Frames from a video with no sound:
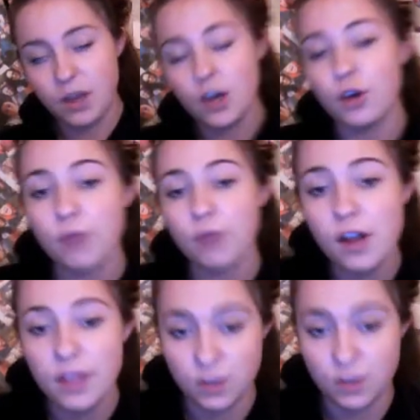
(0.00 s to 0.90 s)
Around
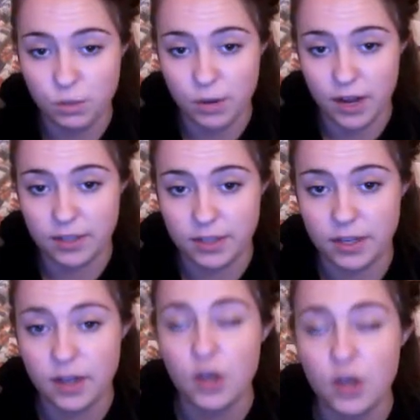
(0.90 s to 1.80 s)
that
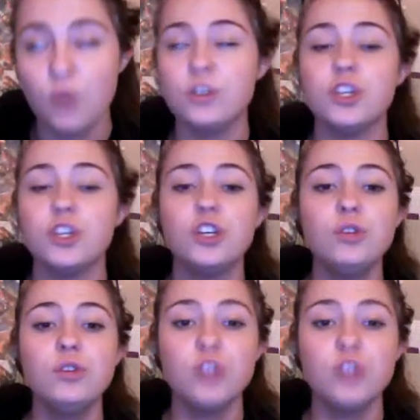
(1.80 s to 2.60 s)
supercontinent was a huge